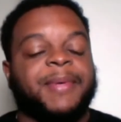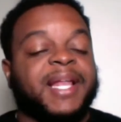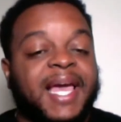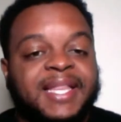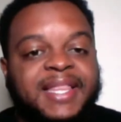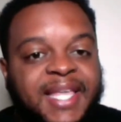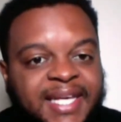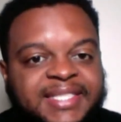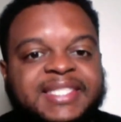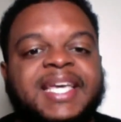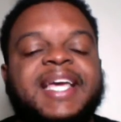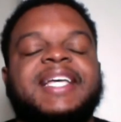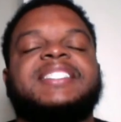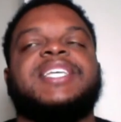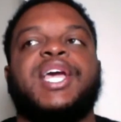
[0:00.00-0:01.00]
Like, this
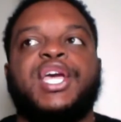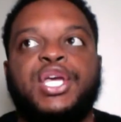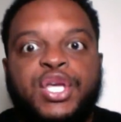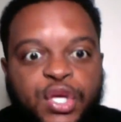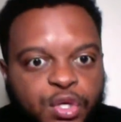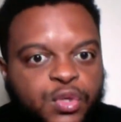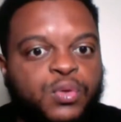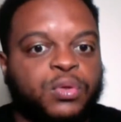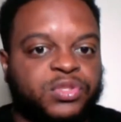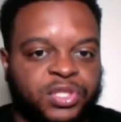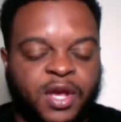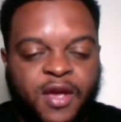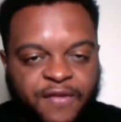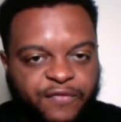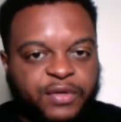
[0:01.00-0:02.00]
is huge
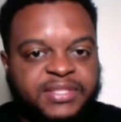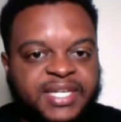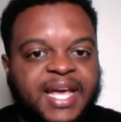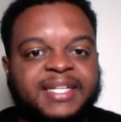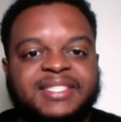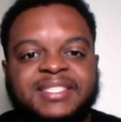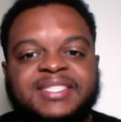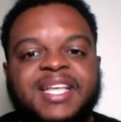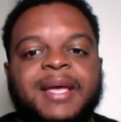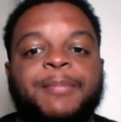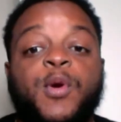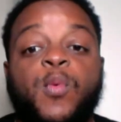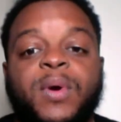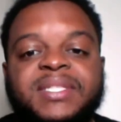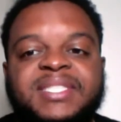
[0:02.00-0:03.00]
for Jackson State.
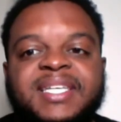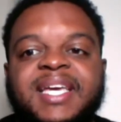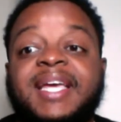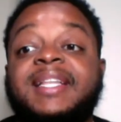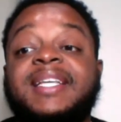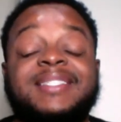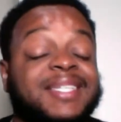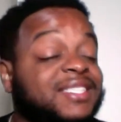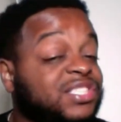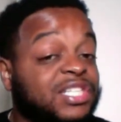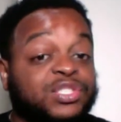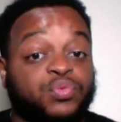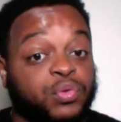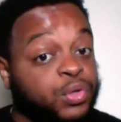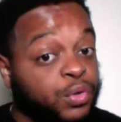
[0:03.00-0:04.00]
But once again, this is
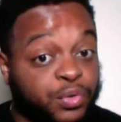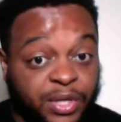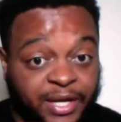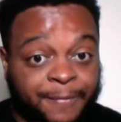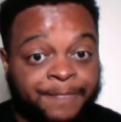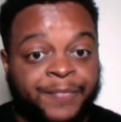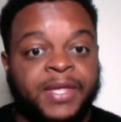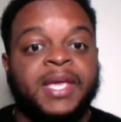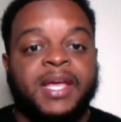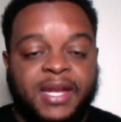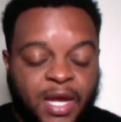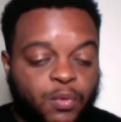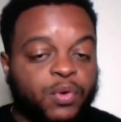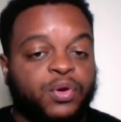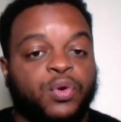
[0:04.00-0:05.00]
just recruiting.
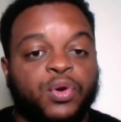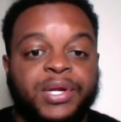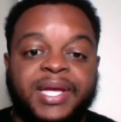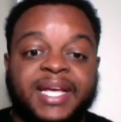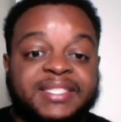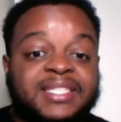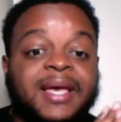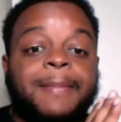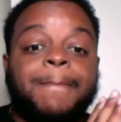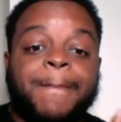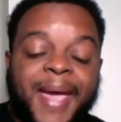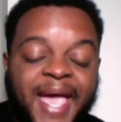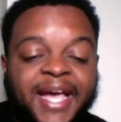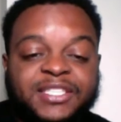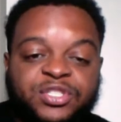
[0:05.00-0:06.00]
Now, recruiting is
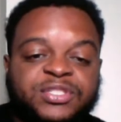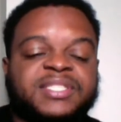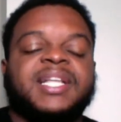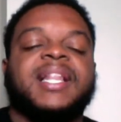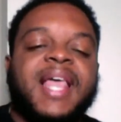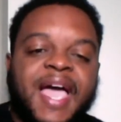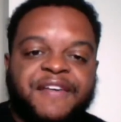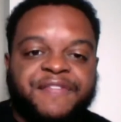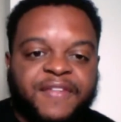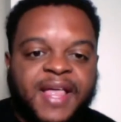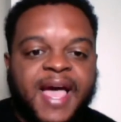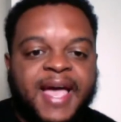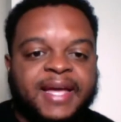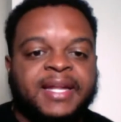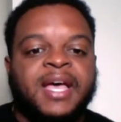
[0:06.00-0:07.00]
the
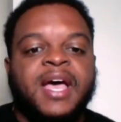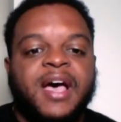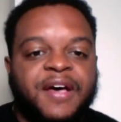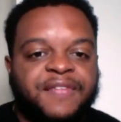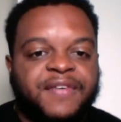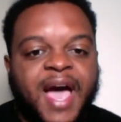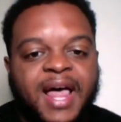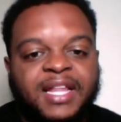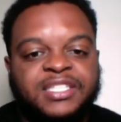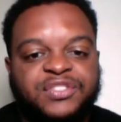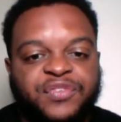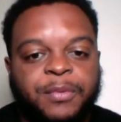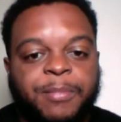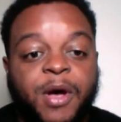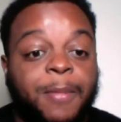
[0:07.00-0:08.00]
lifeline of college
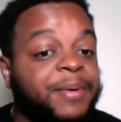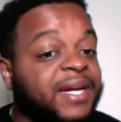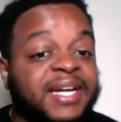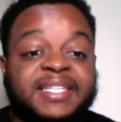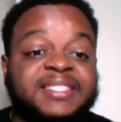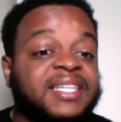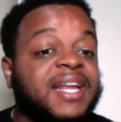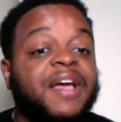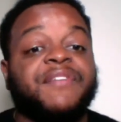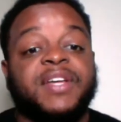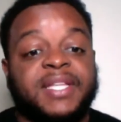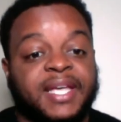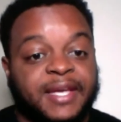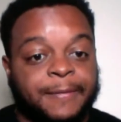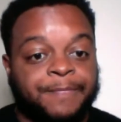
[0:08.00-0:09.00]
football, but it isn't
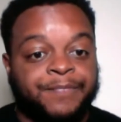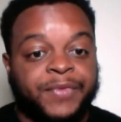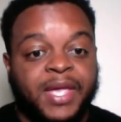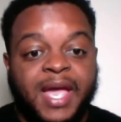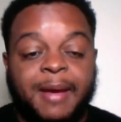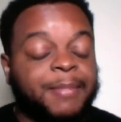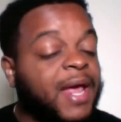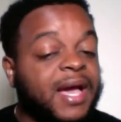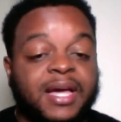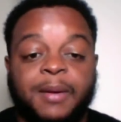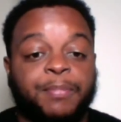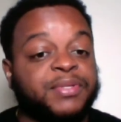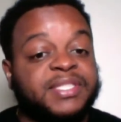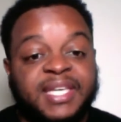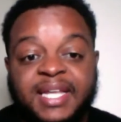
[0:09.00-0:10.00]
everything. I'm not going
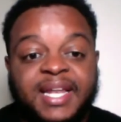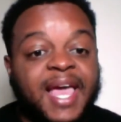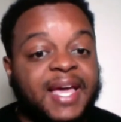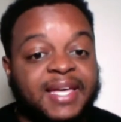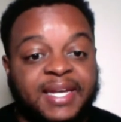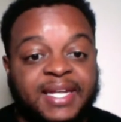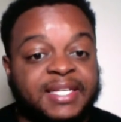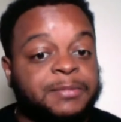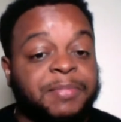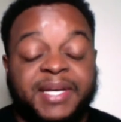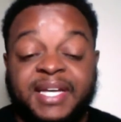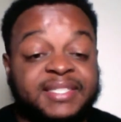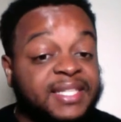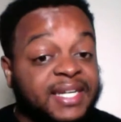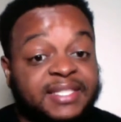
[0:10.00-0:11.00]
to pretend like it is,
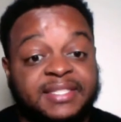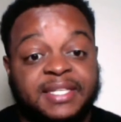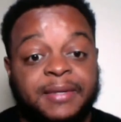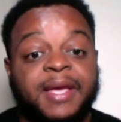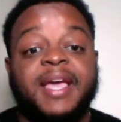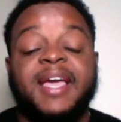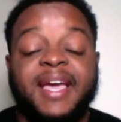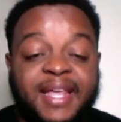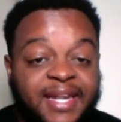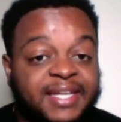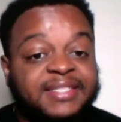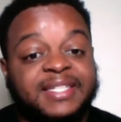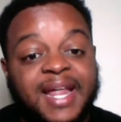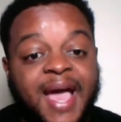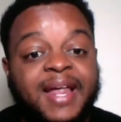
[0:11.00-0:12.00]
because it isn't. It
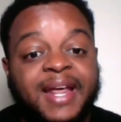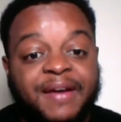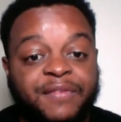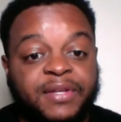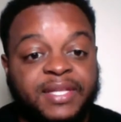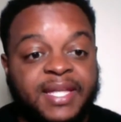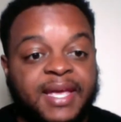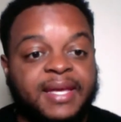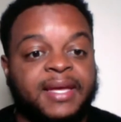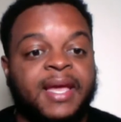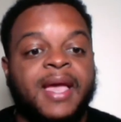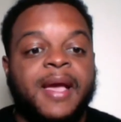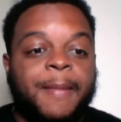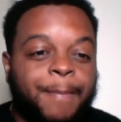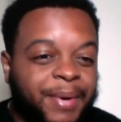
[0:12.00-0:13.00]
is not everything,
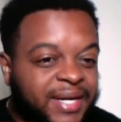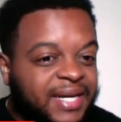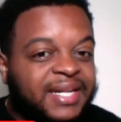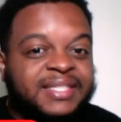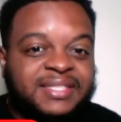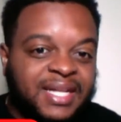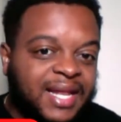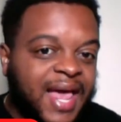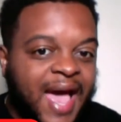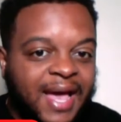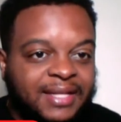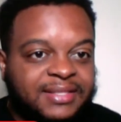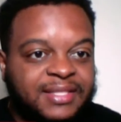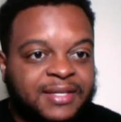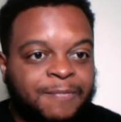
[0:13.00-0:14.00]
but it is a lot.